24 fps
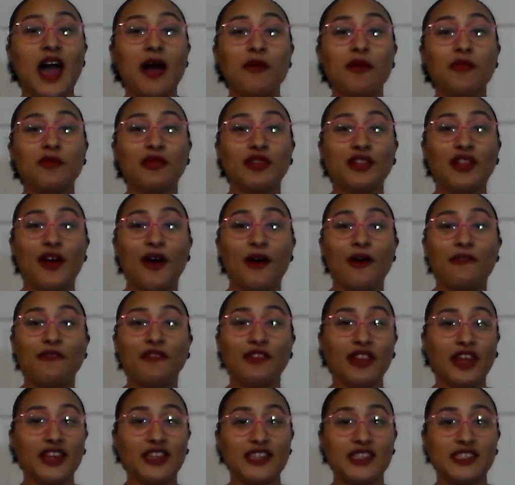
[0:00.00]
comment below
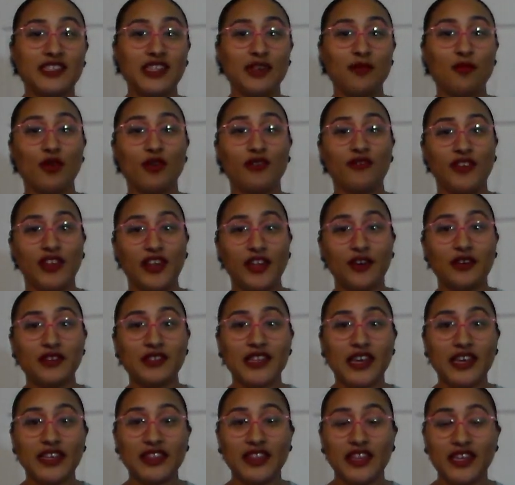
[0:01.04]
if you'd like to see more
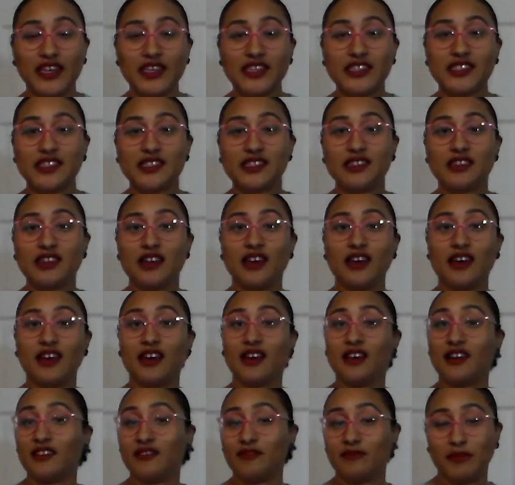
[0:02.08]
videos like this
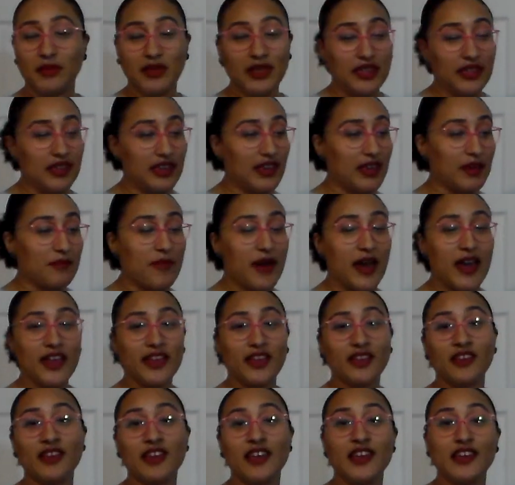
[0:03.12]
of me and
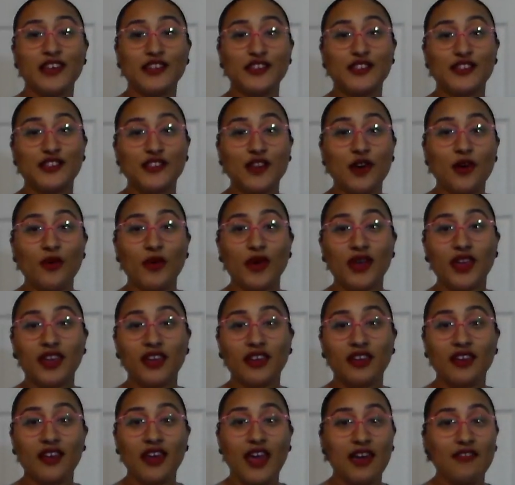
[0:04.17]
my
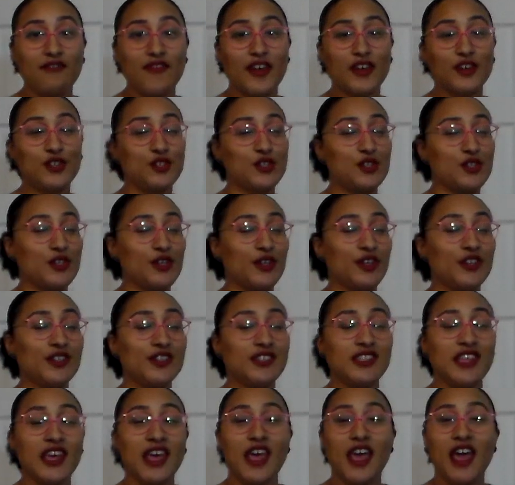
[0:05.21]
sewing
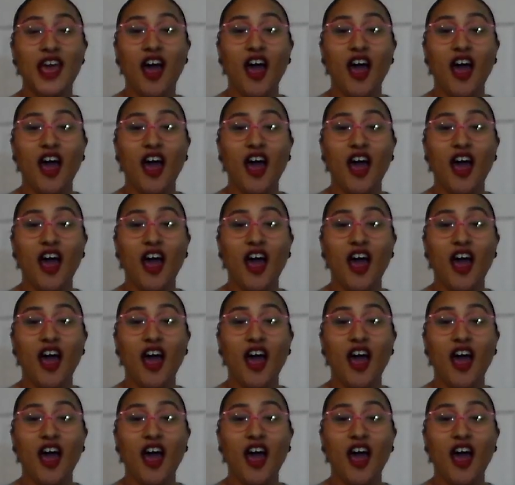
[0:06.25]
adventures,